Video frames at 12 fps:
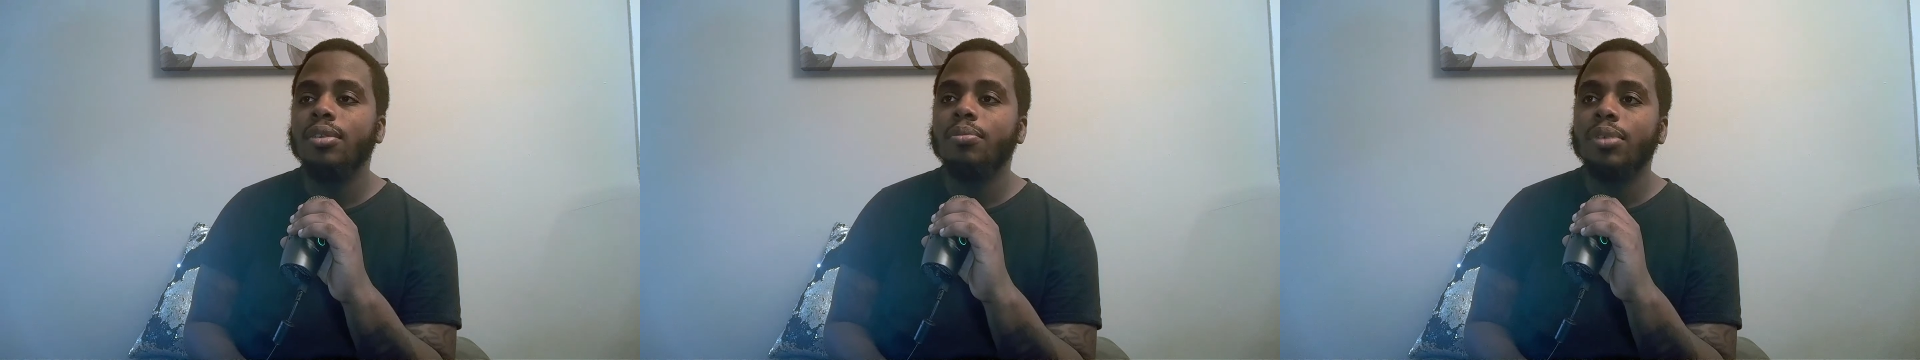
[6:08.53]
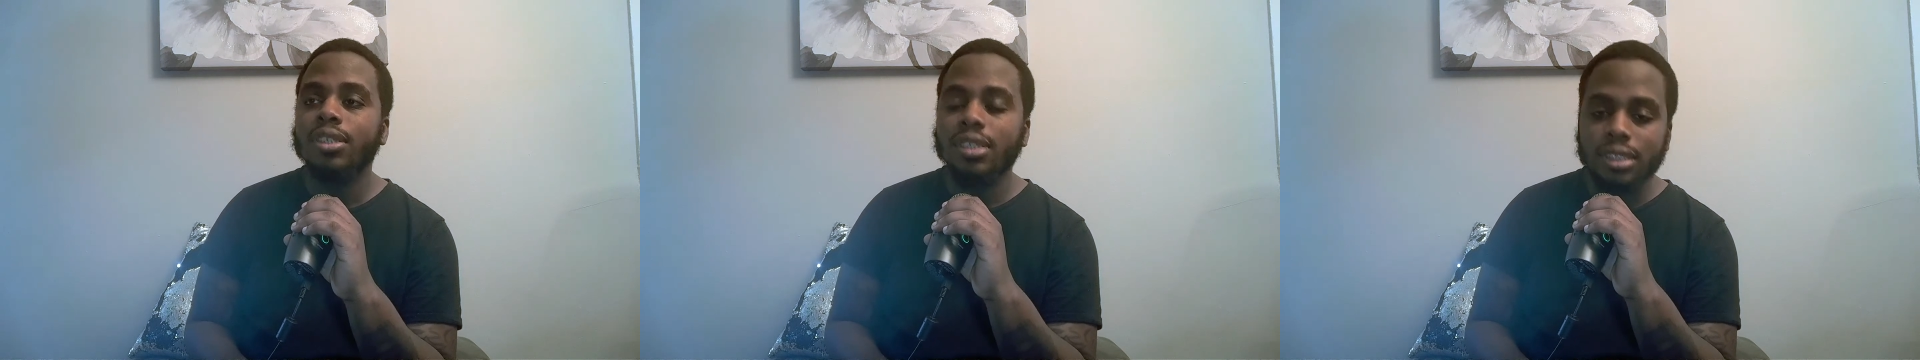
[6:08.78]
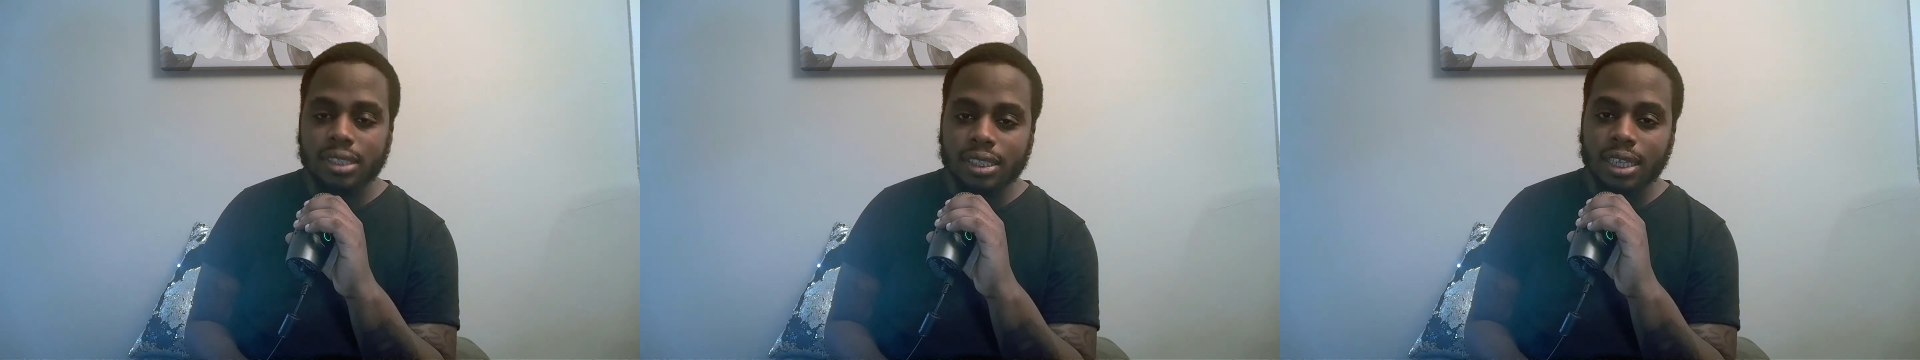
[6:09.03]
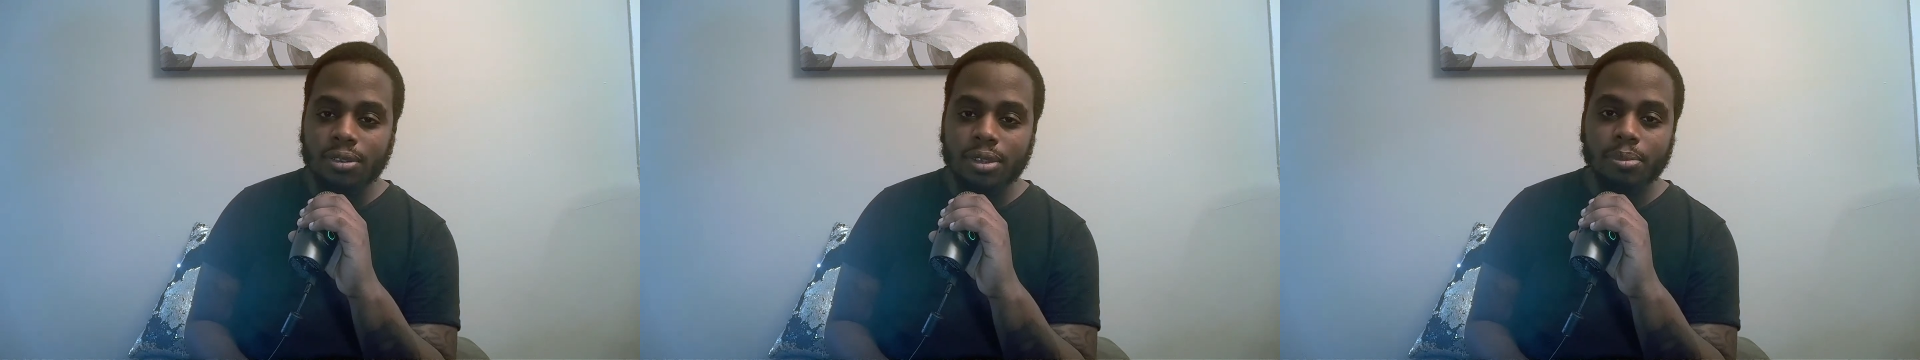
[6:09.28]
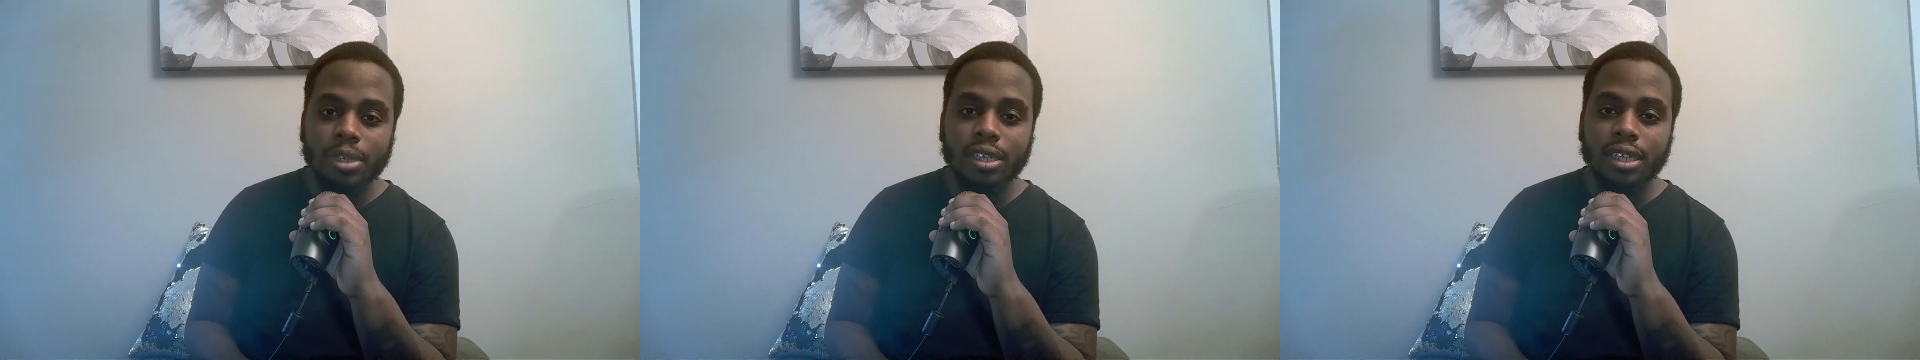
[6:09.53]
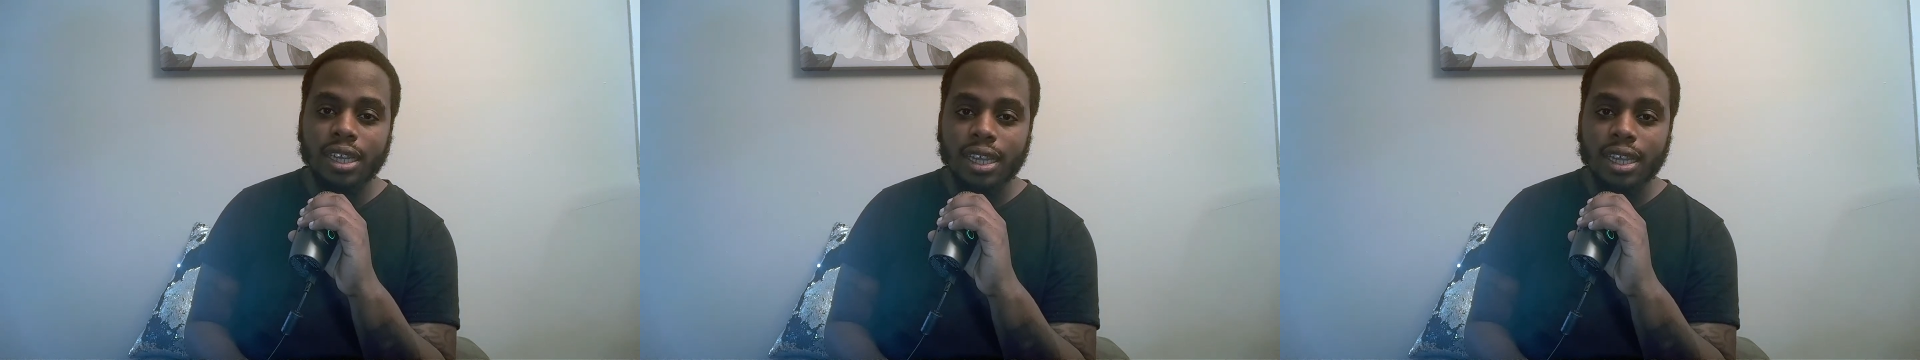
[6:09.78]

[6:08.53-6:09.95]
But this is Alkabeer, the